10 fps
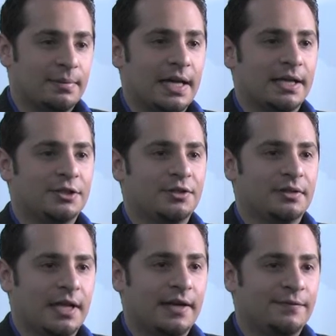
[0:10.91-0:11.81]
apply it to
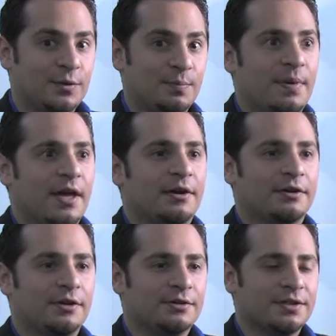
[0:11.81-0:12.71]
your life to better
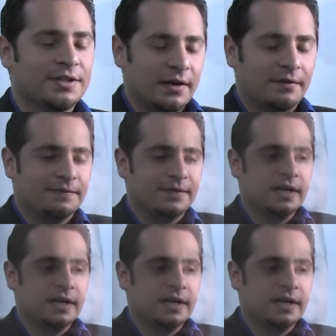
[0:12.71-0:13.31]
yourself.